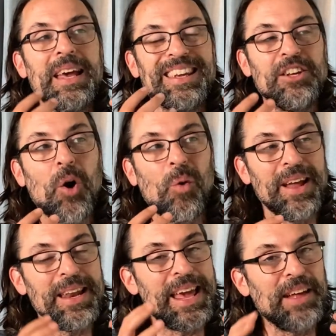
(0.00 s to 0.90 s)
you know
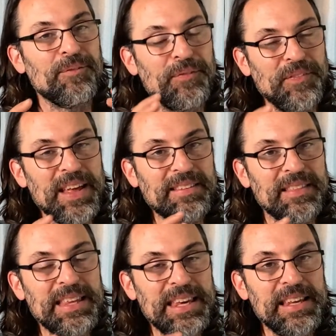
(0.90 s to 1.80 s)
what, it fits
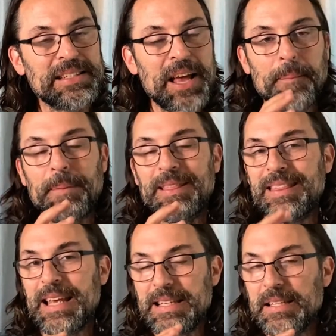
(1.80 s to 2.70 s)
these, but
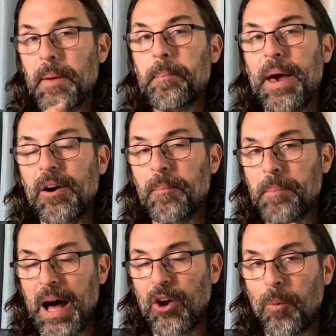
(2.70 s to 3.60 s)
this is a better
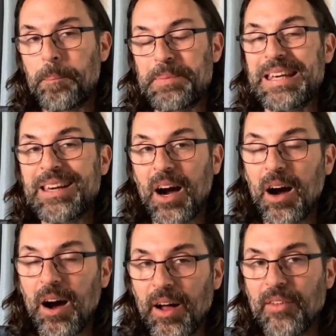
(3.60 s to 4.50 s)
model
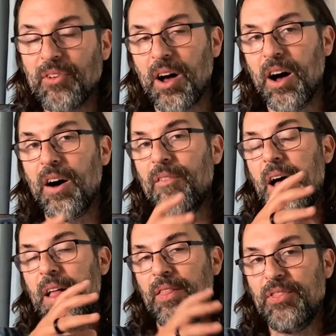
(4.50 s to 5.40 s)
because of
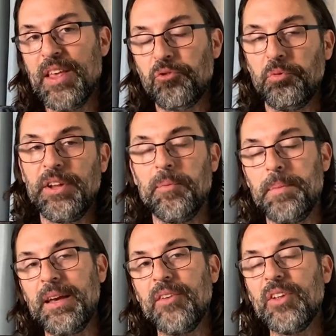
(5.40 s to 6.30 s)
this reason,
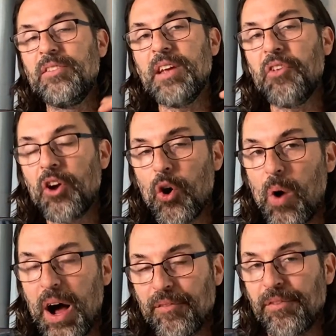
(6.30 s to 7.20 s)
because it doesn't go
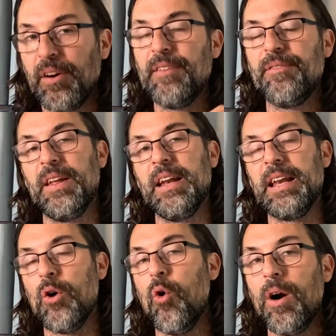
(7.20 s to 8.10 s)
on for
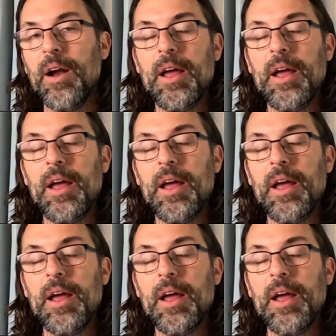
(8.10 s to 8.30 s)
infinity, or